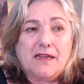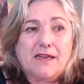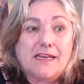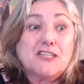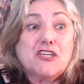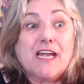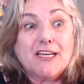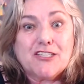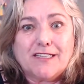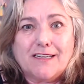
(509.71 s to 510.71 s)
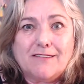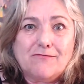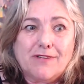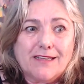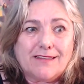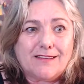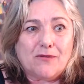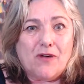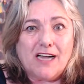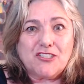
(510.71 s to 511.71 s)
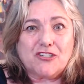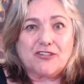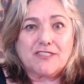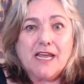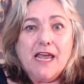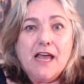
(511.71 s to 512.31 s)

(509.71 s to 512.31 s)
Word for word: initiation with the Watchers,